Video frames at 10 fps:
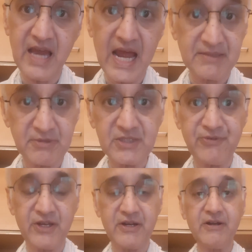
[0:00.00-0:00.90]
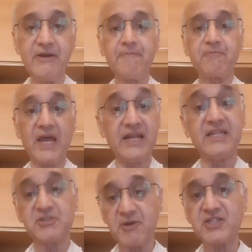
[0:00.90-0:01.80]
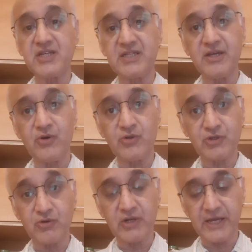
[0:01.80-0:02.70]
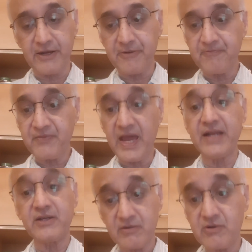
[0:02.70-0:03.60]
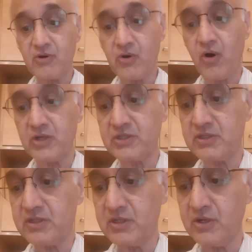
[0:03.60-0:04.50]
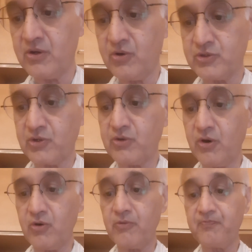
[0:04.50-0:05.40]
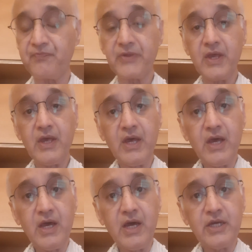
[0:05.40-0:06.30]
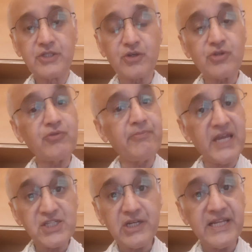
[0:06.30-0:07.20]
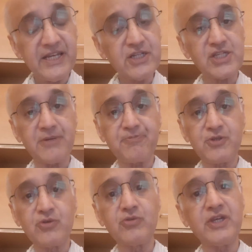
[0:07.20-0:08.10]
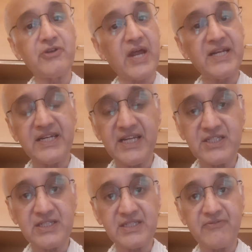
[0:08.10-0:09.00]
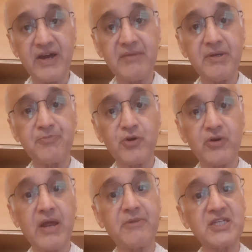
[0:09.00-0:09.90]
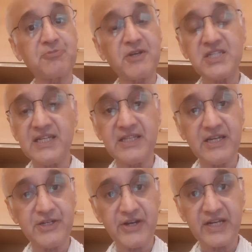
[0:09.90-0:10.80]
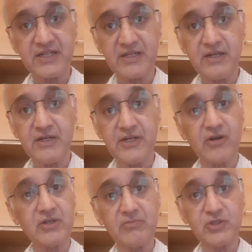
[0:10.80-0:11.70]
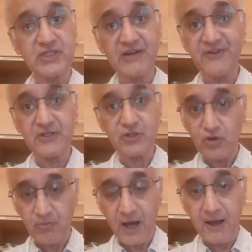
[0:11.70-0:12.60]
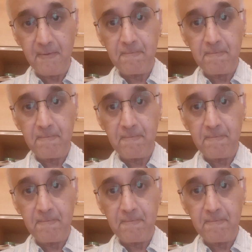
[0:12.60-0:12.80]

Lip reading: atmosphere and especially the ozone layer and cause the ozone hole. So through major leadership through the United Nations Environment Programme and especially their director, Dr. Mustafa Tolba,